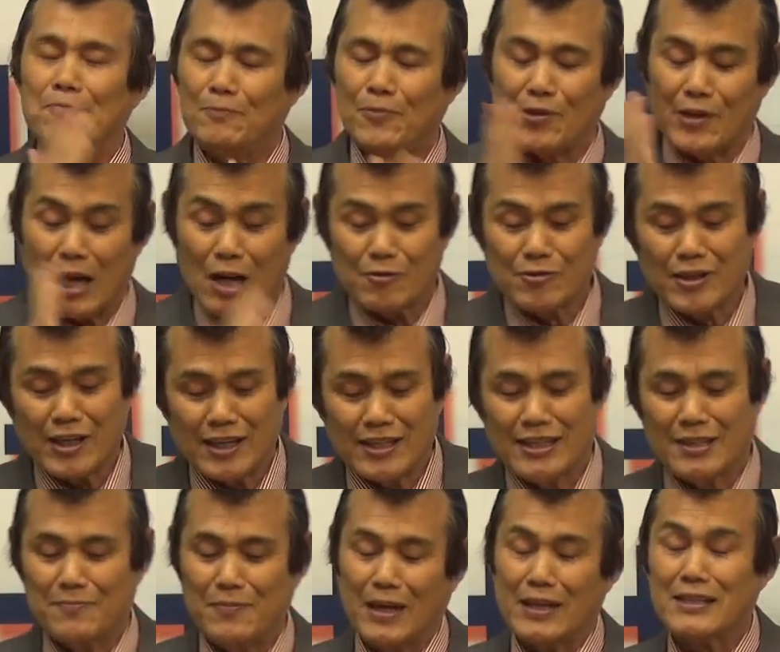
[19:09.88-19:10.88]
pronunciation
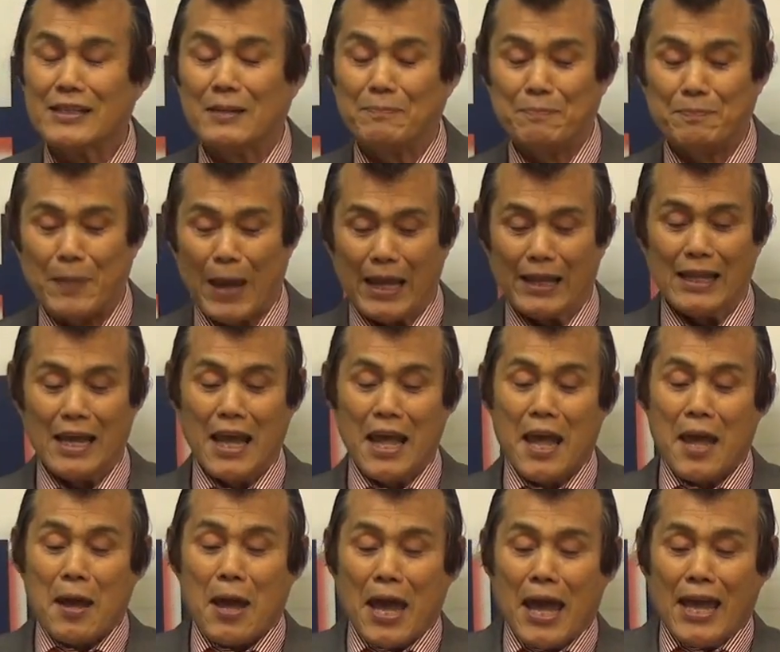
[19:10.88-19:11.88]
is very bad.
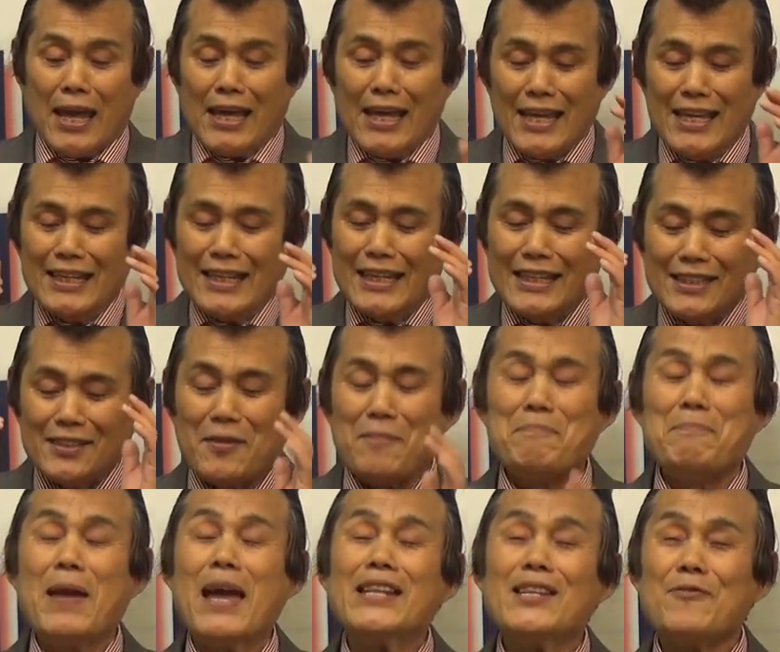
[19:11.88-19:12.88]
It's the
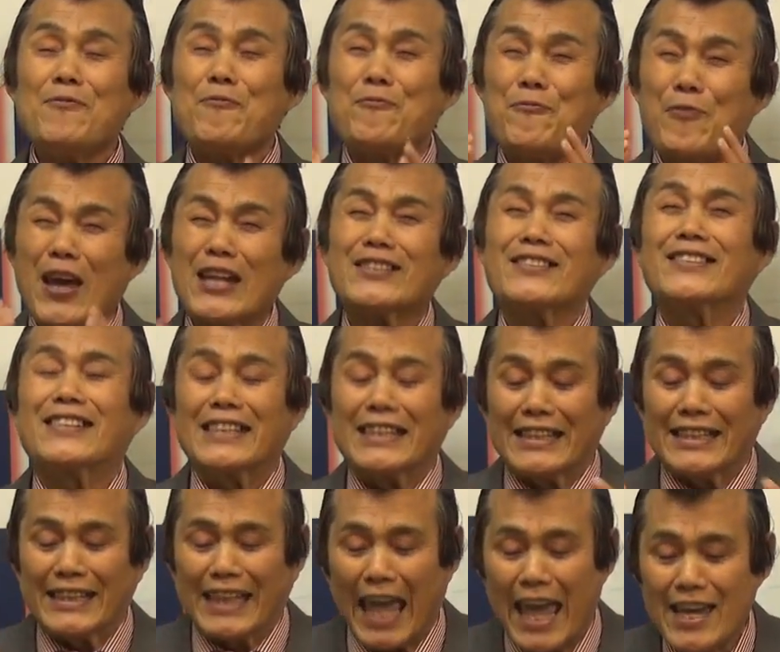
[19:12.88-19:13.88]
manifest
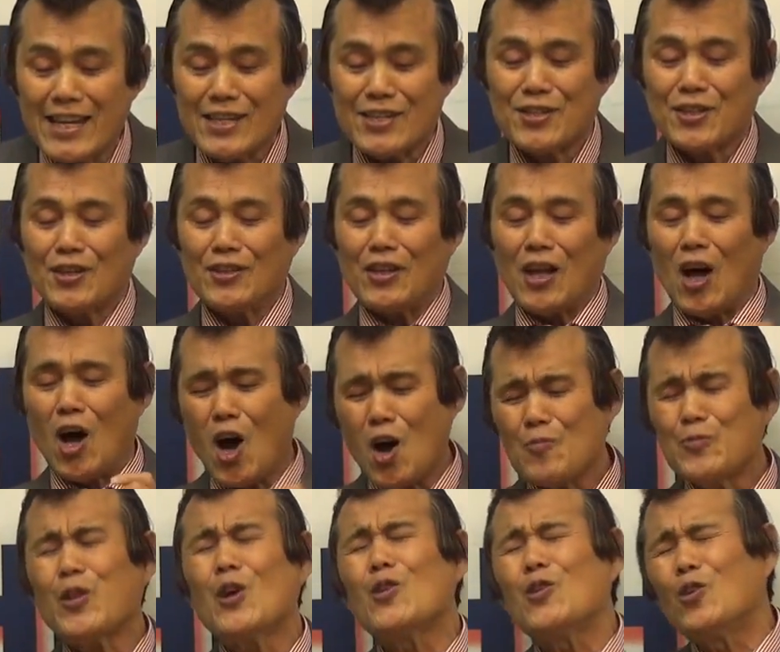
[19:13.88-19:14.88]
of
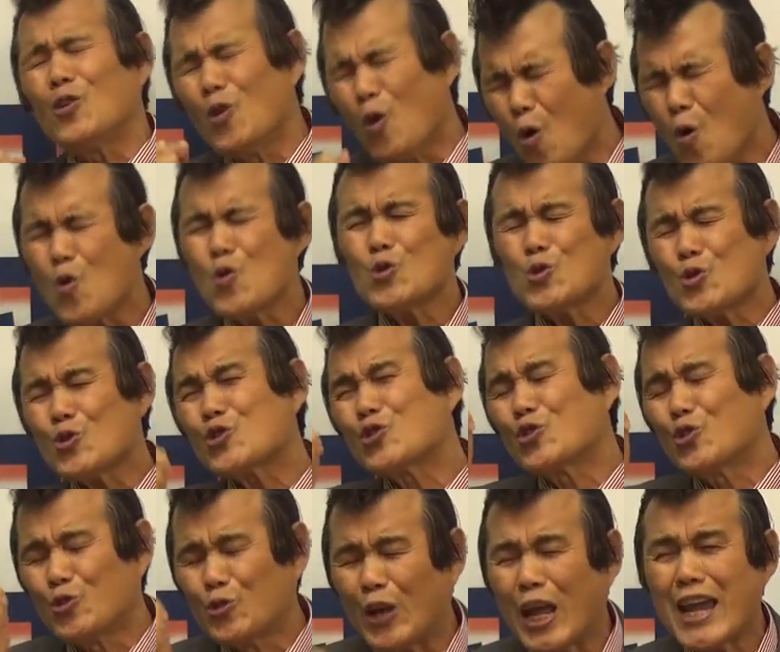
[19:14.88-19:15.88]
the Lord's
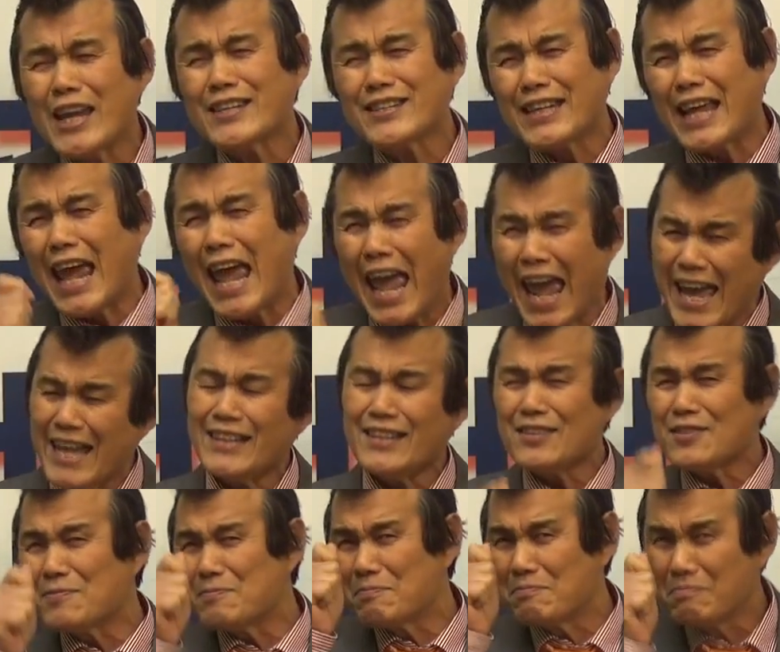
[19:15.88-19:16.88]
grace
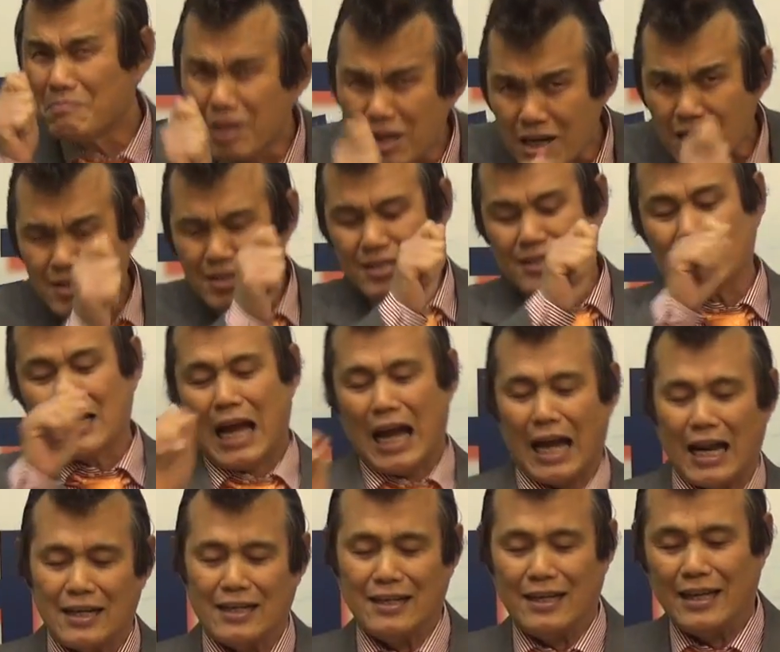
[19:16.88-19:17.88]
and mercy.
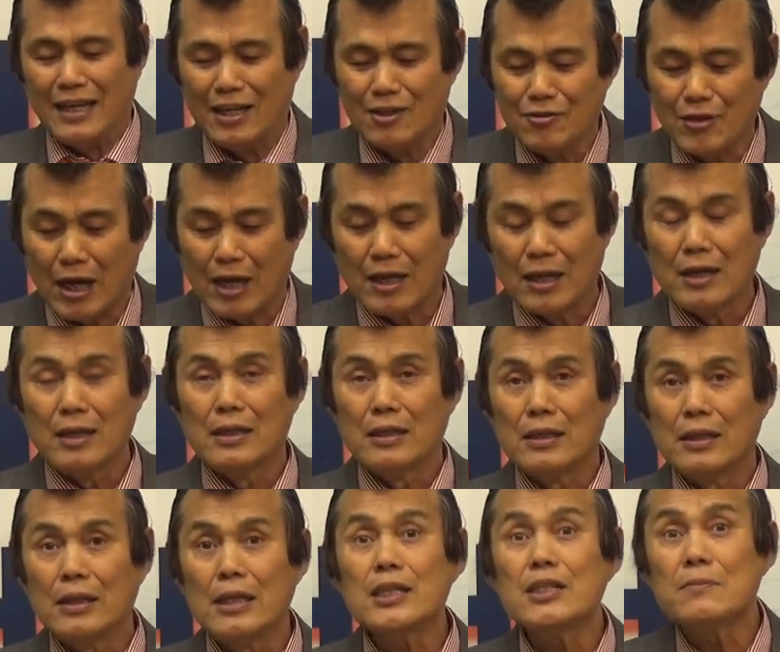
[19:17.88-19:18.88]
Hallelujah.
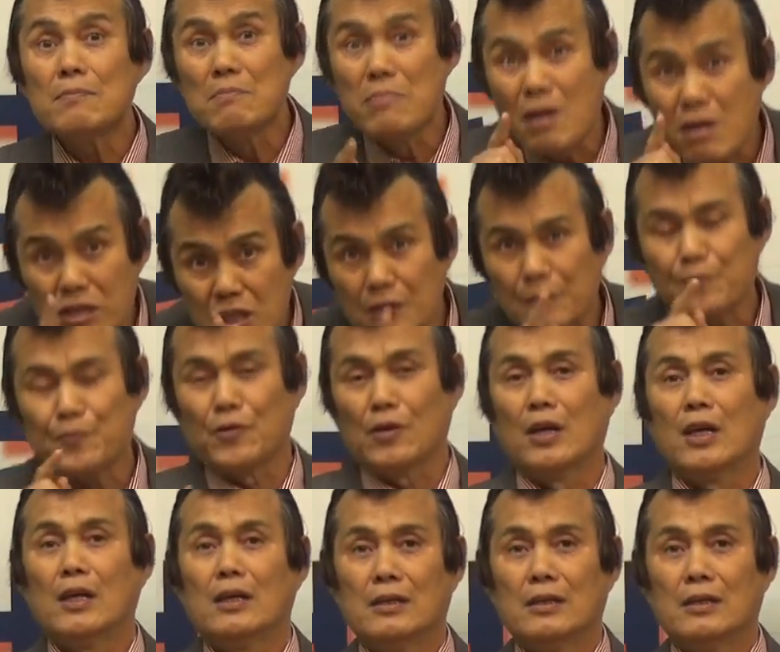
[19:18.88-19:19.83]
He's merciful.